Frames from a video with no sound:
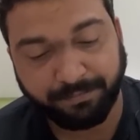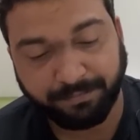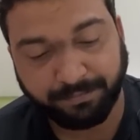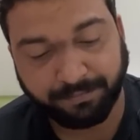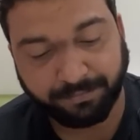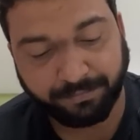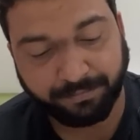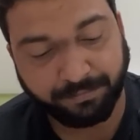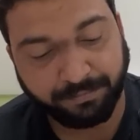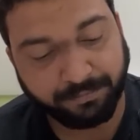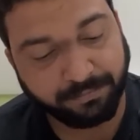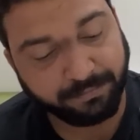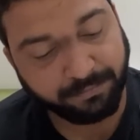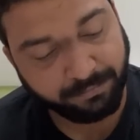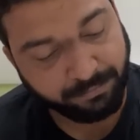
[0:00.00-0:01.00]

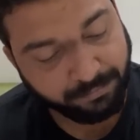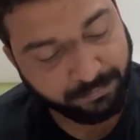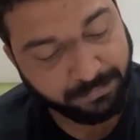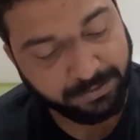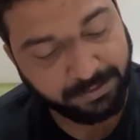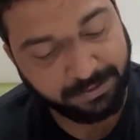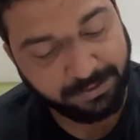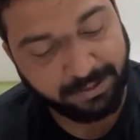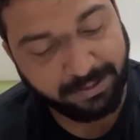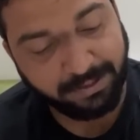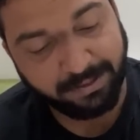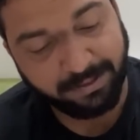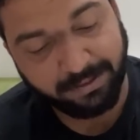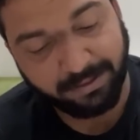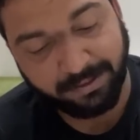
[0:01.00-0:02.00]

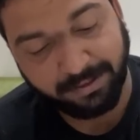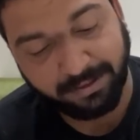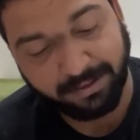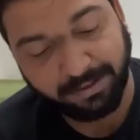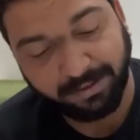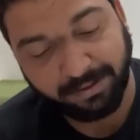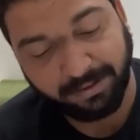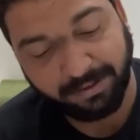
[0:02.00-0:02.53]
Nothing is said.